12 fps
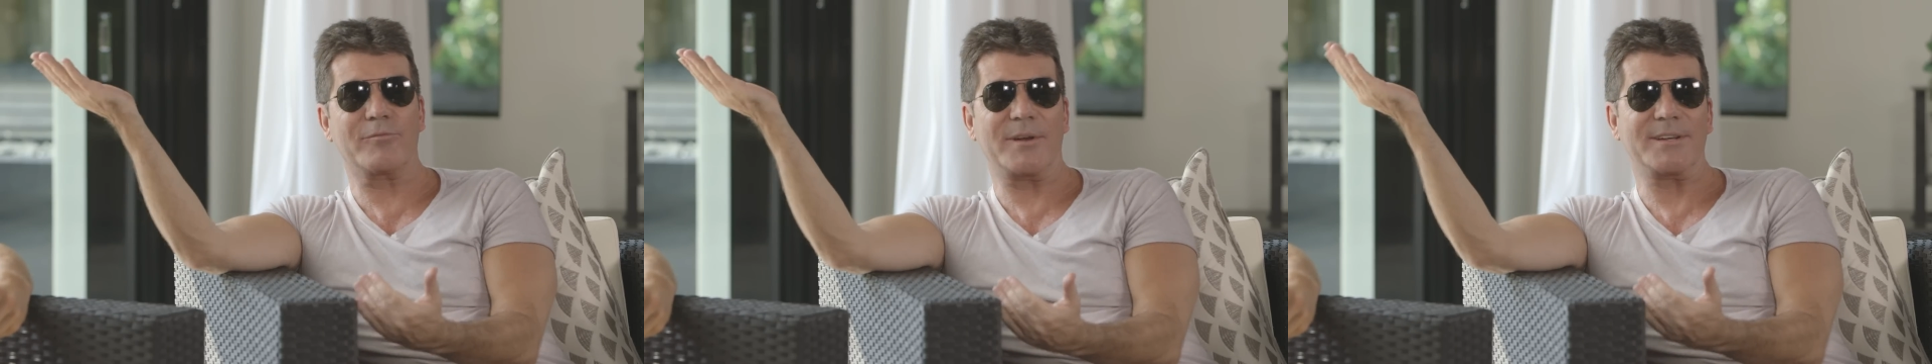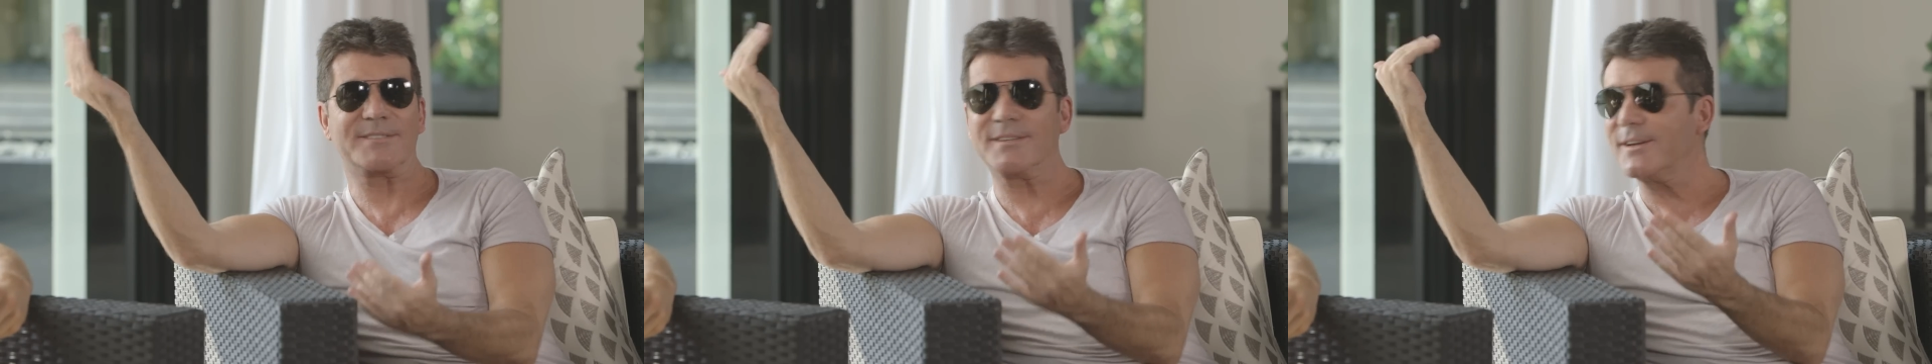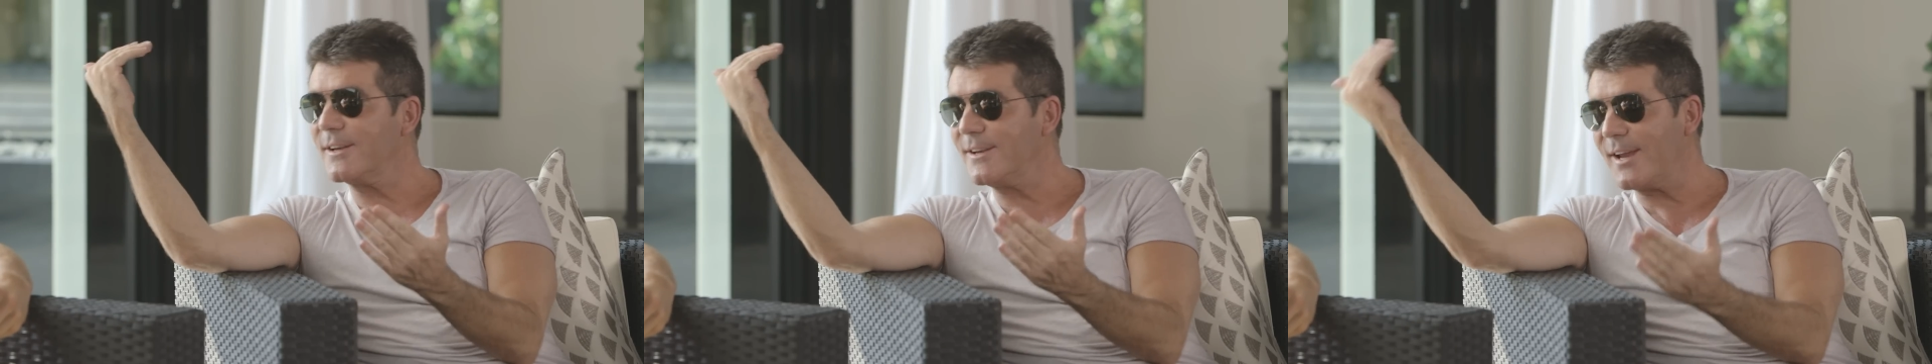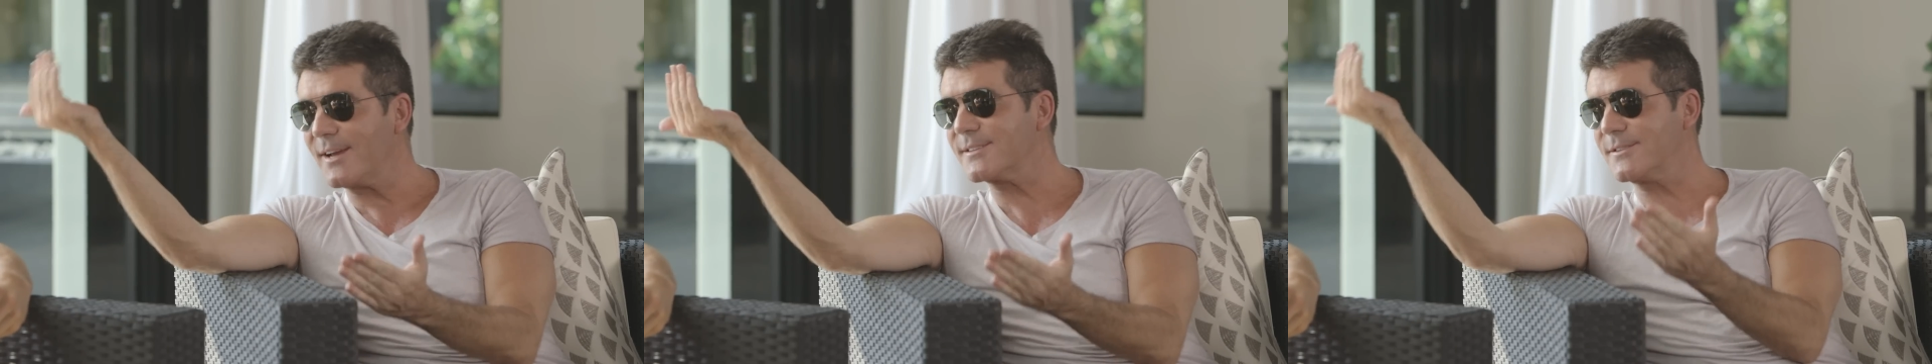reason,
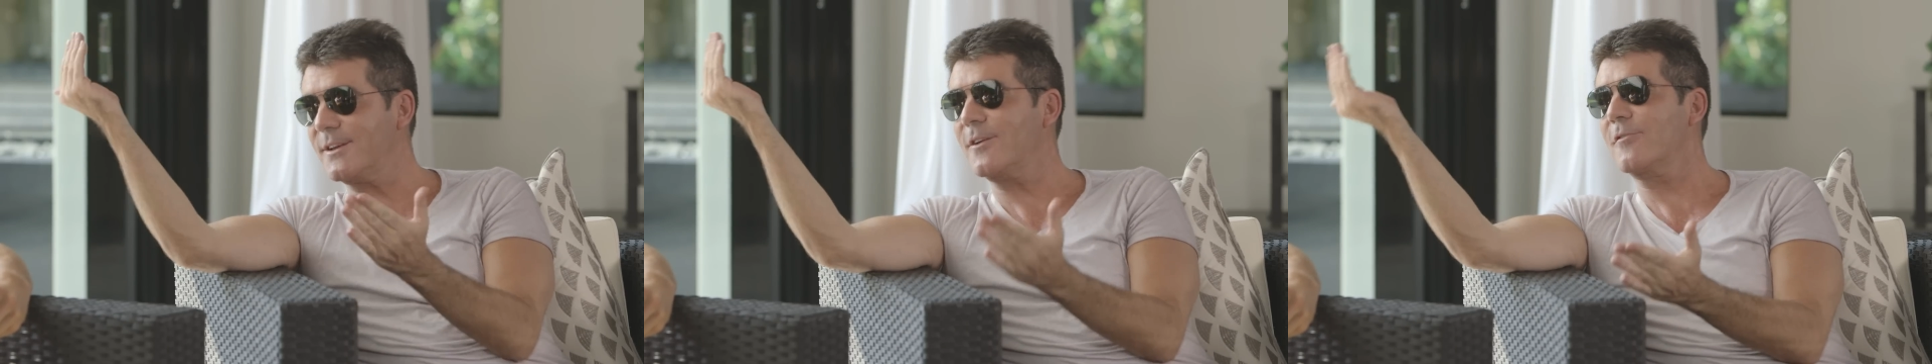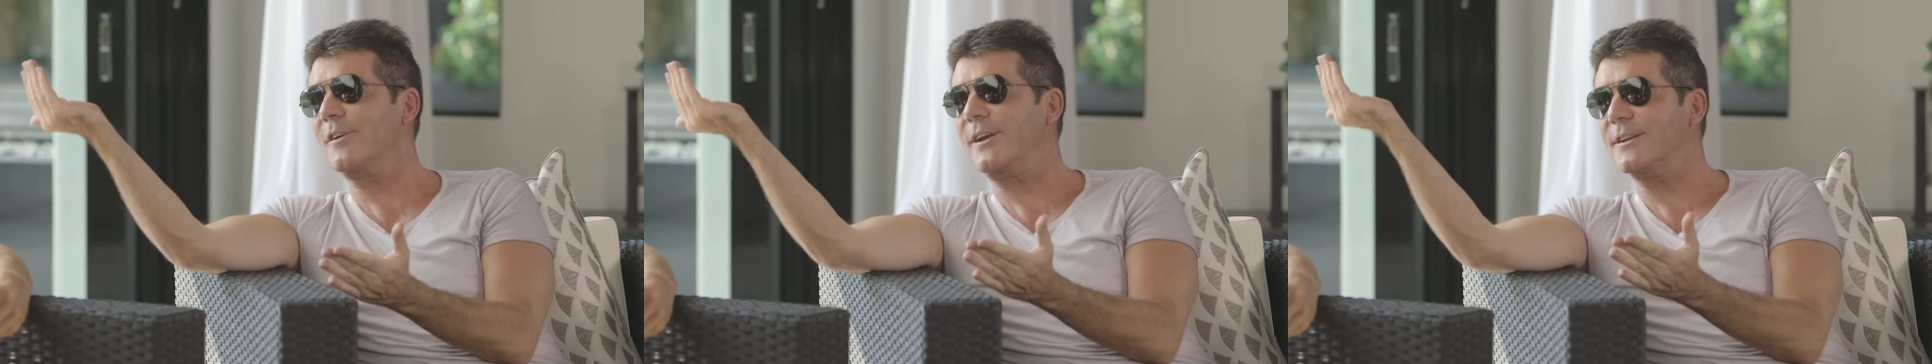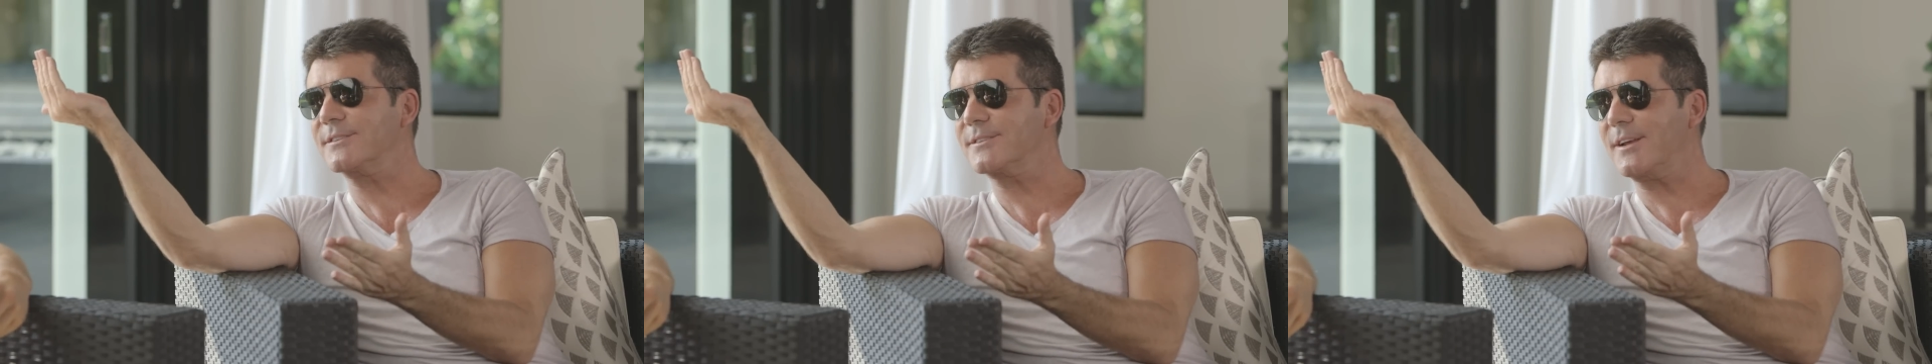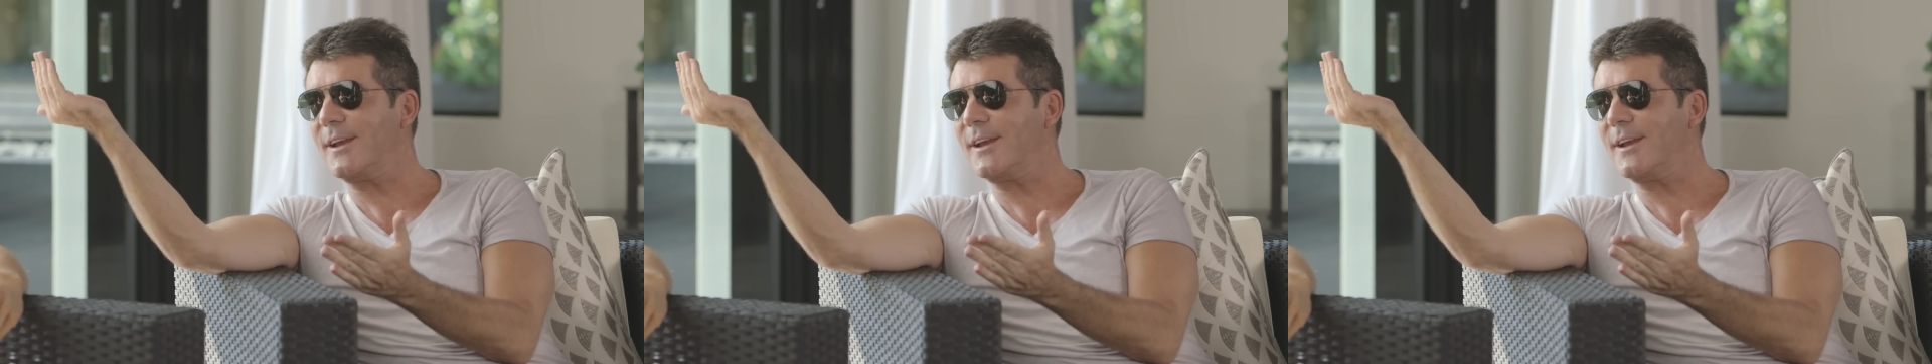yes, there is